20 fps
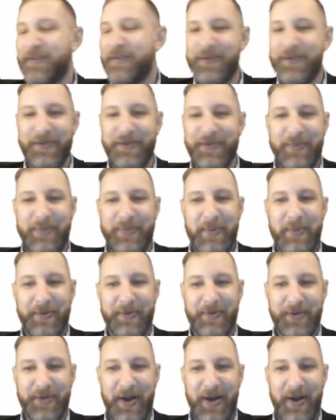People
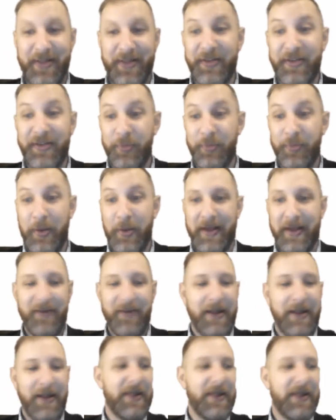talk this way, right?
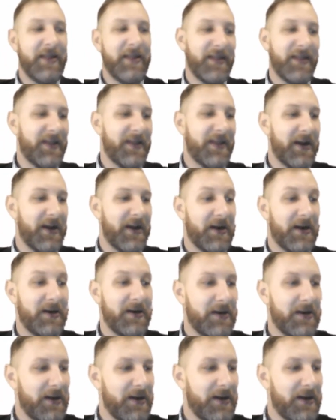That they are
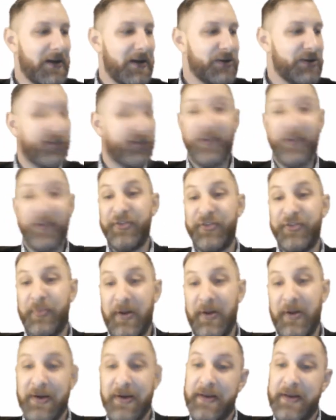just
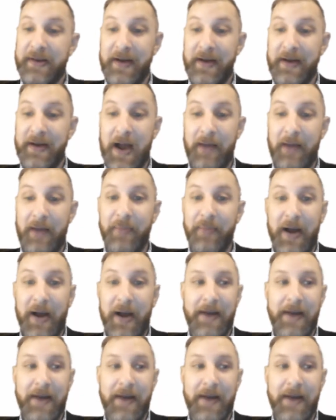spirit and not body.